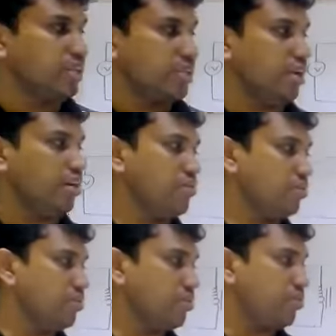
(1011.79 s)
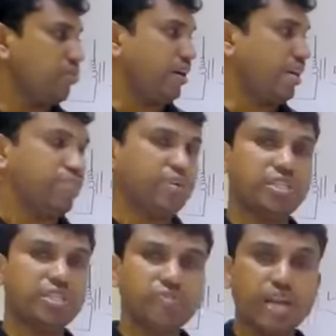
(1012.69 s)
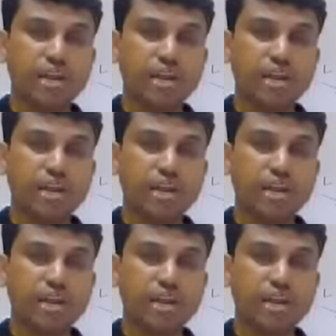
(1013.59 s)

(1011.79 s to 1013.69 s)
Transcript: Now, what happened is when